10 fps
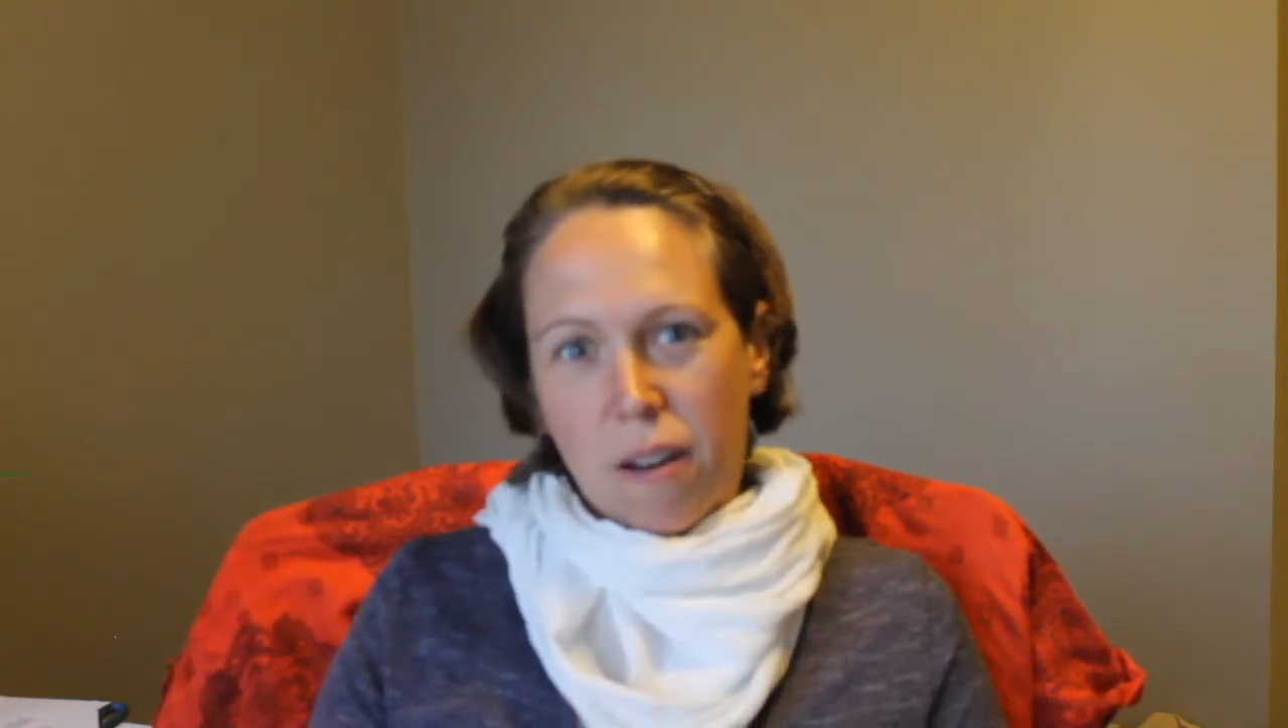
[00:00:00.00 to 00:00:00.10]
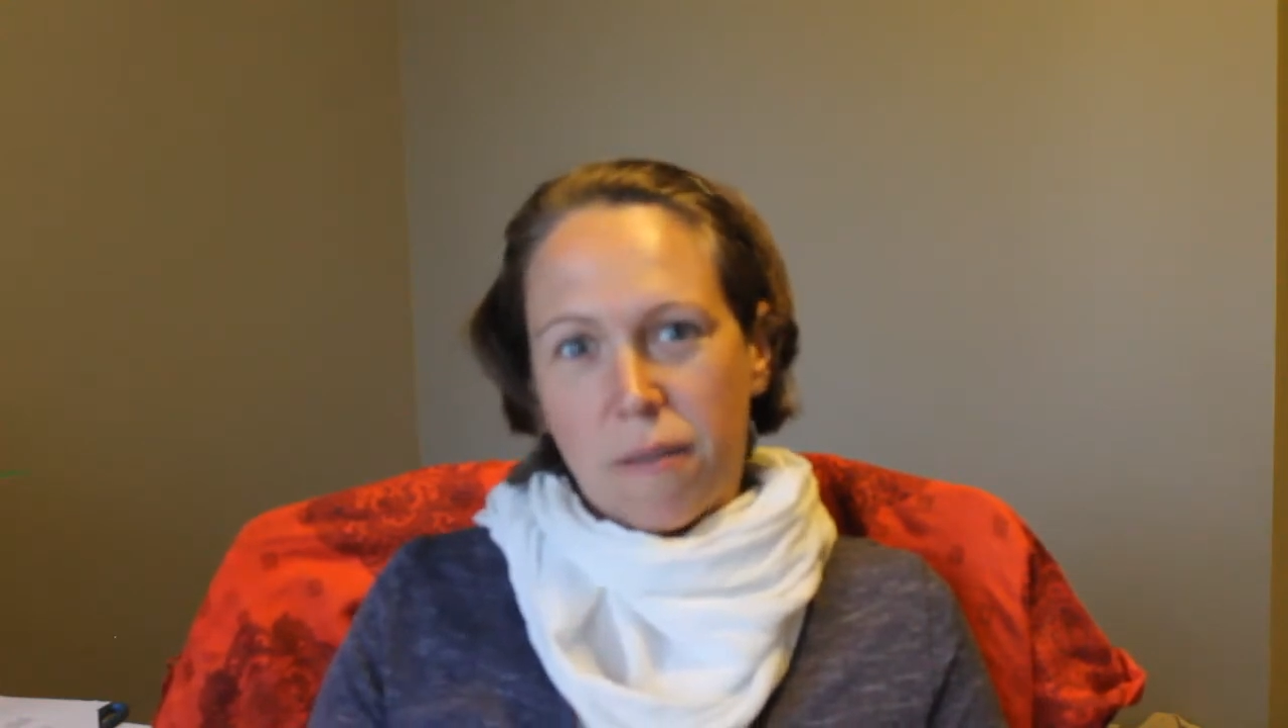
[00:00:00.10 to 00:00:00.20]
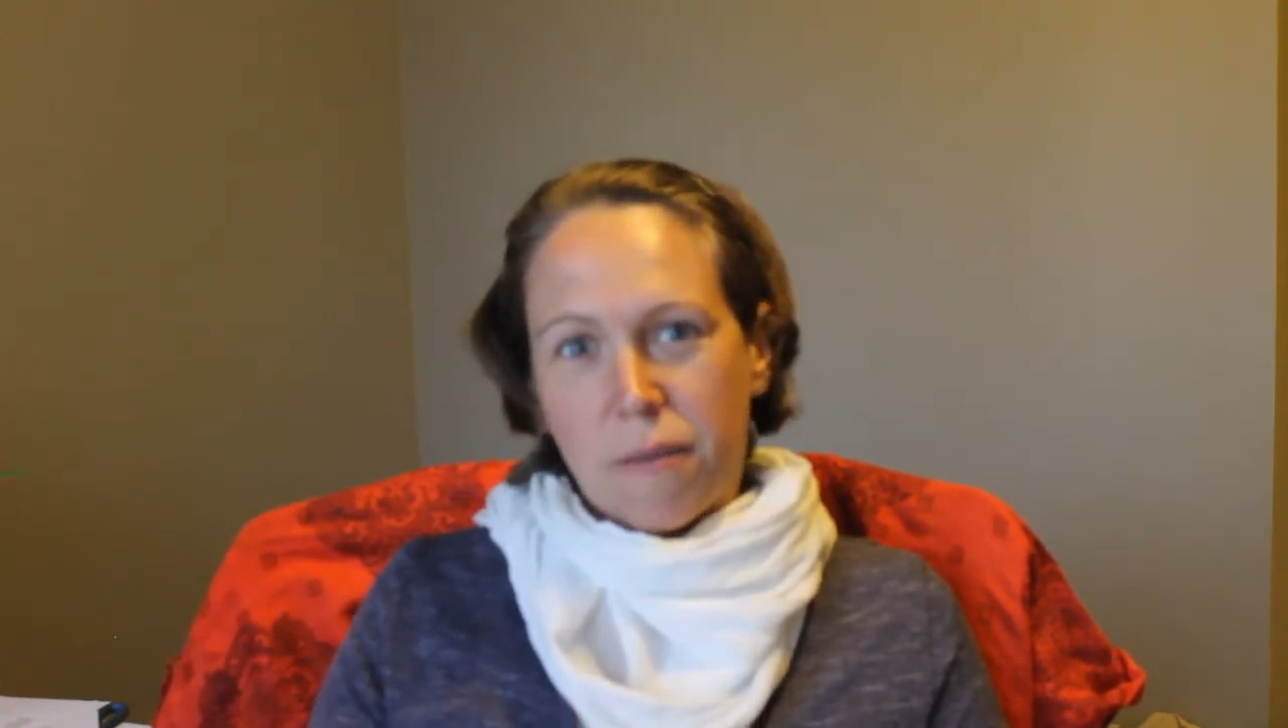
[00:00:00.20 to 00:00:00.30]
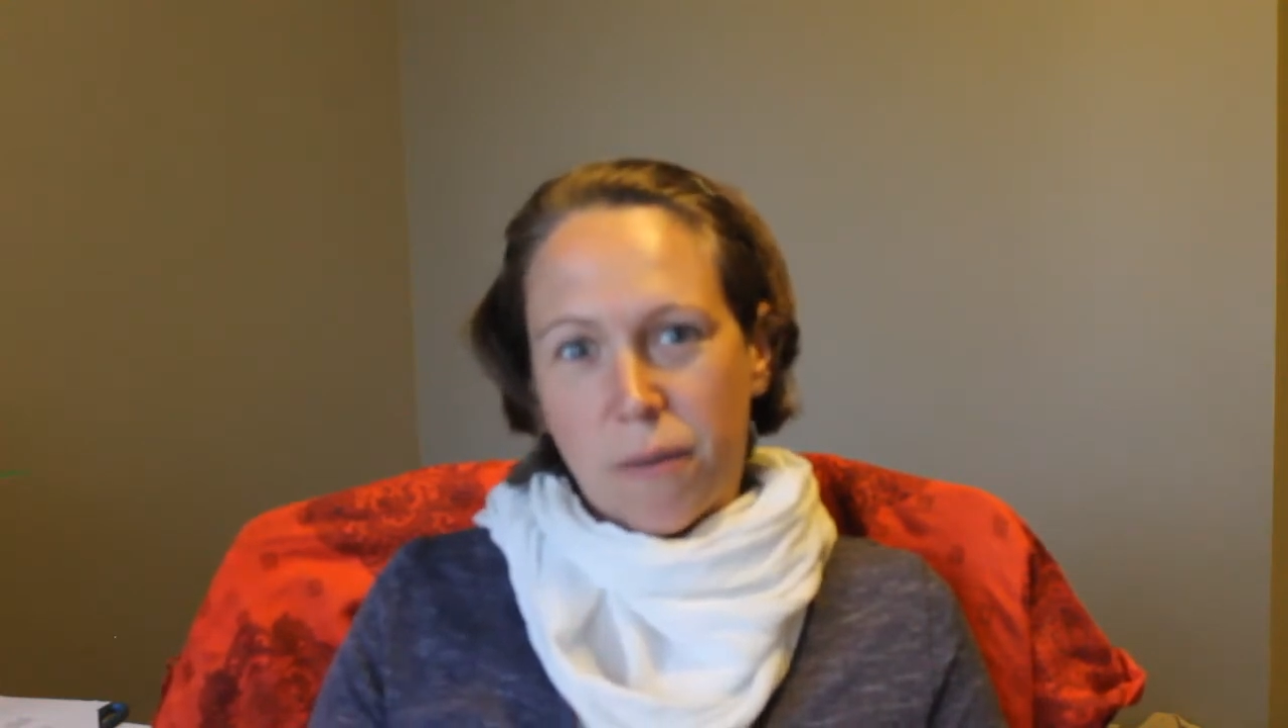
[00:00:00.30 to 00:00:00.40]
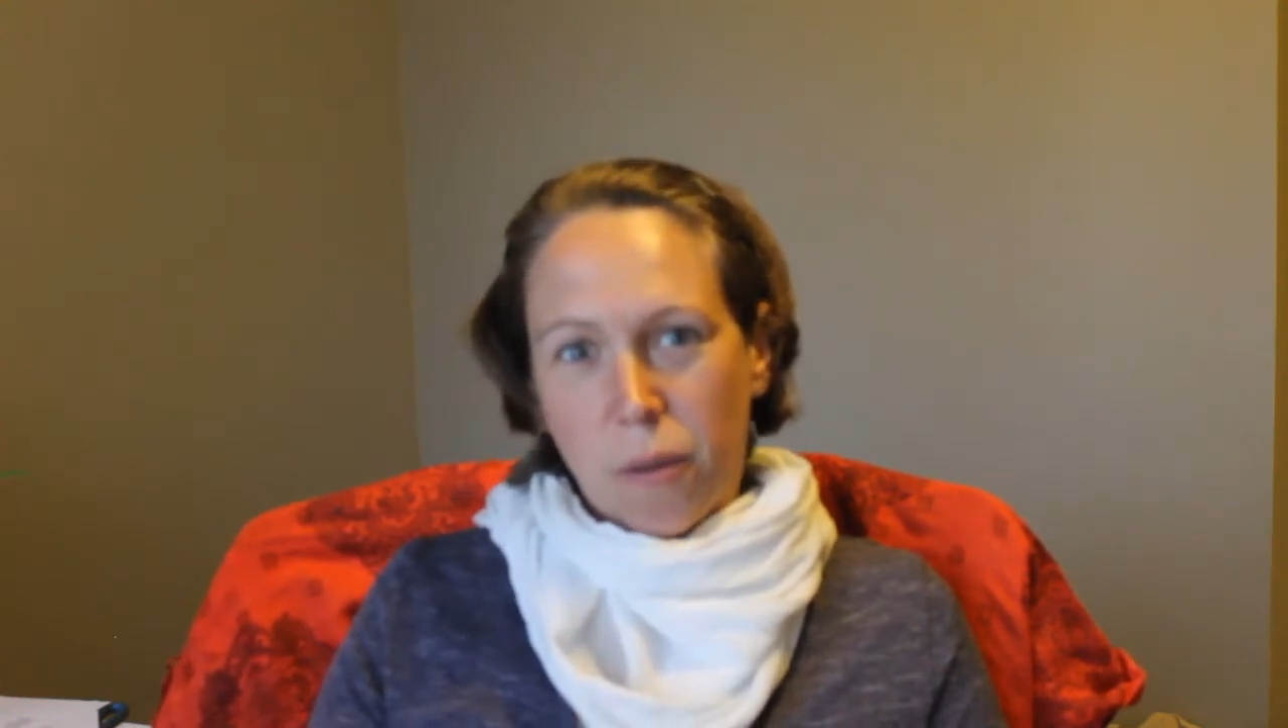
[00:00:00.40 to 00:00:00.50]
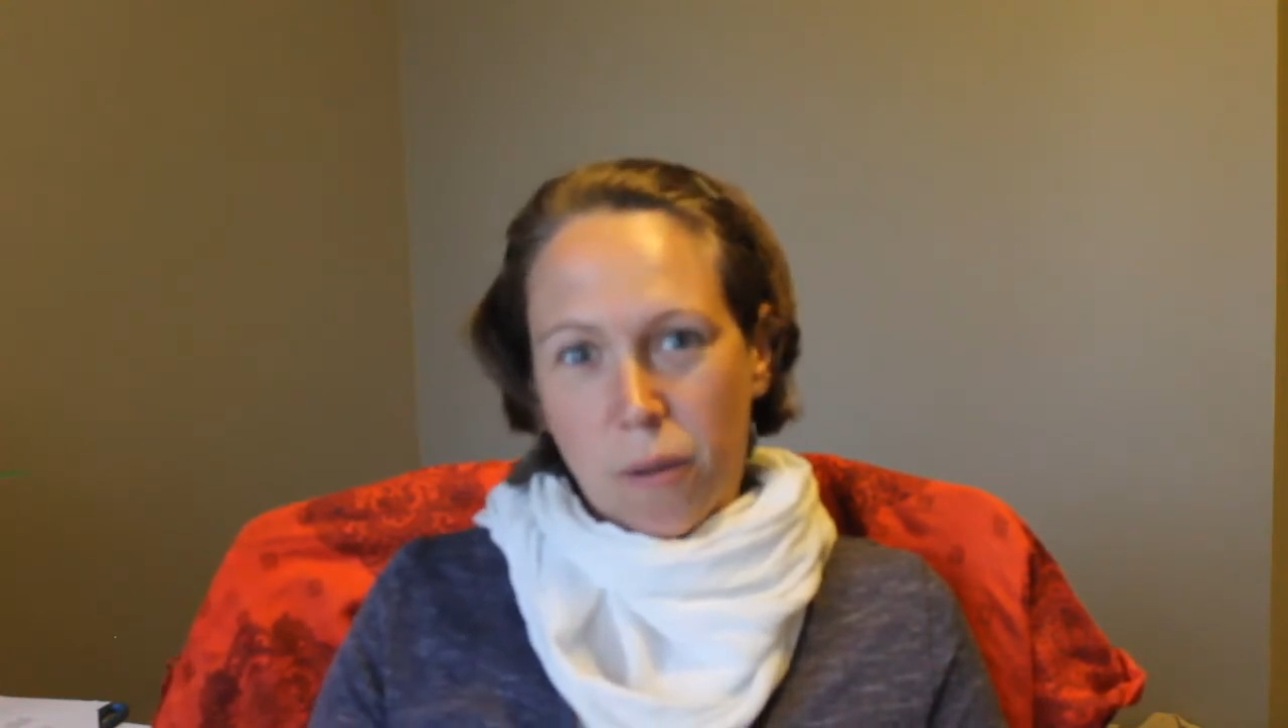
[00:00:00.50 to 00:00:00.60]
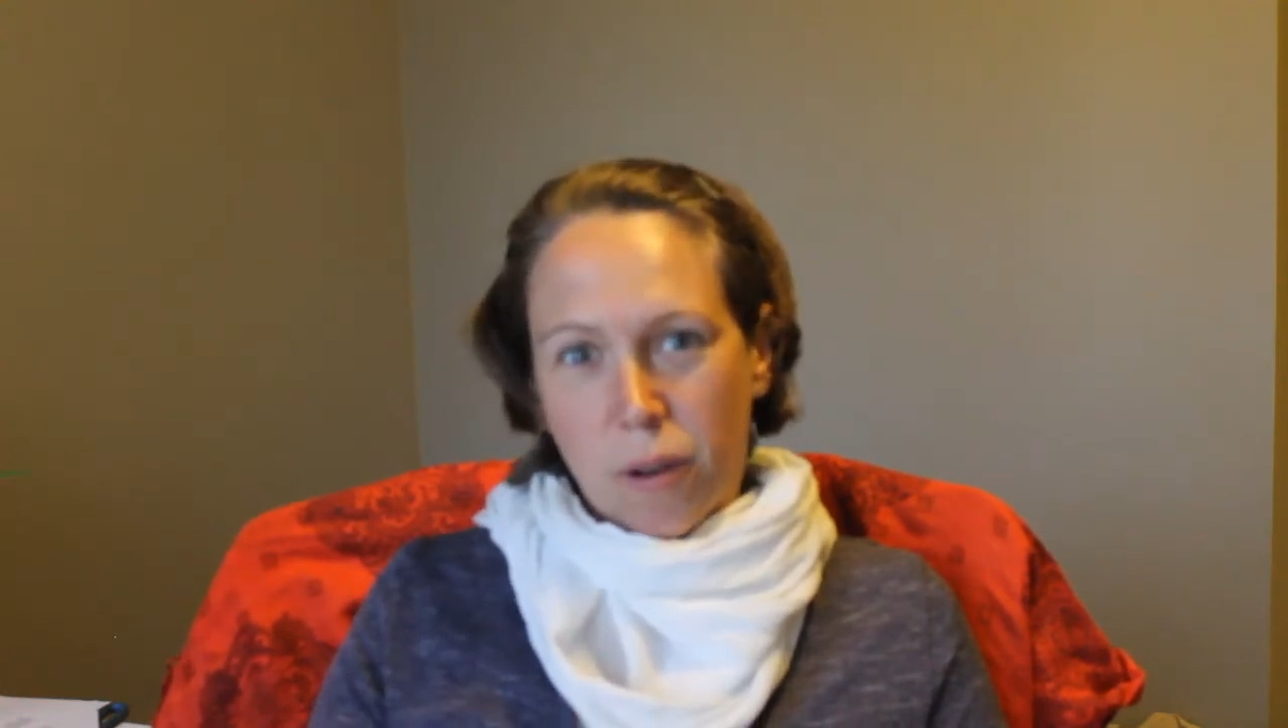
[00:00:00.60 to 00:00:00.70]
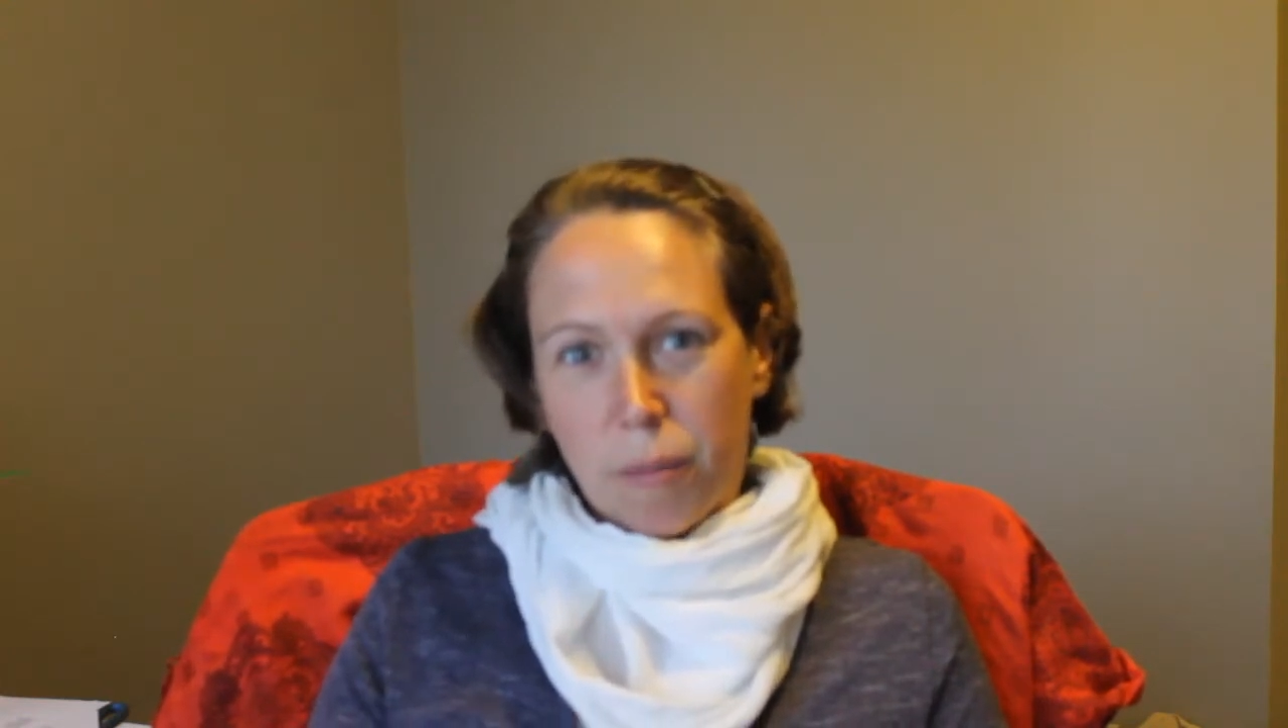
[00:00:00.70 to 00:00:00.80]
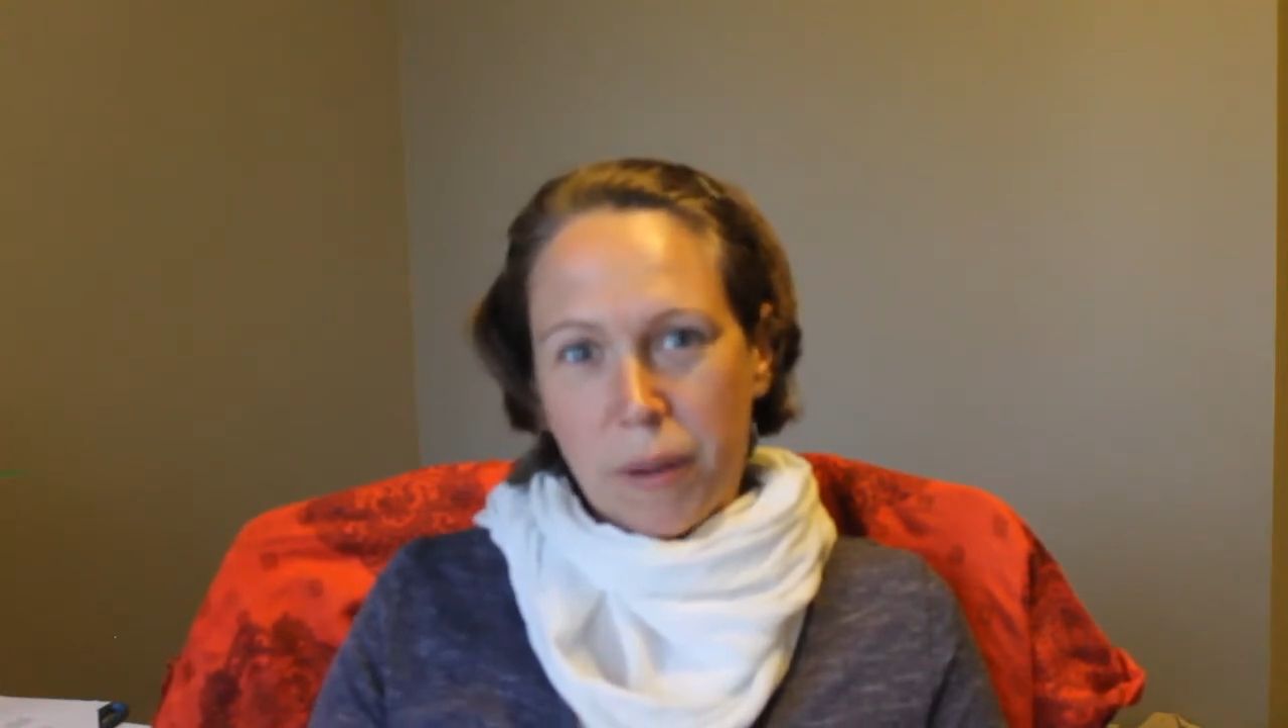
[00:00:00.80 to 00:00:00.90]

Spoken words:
4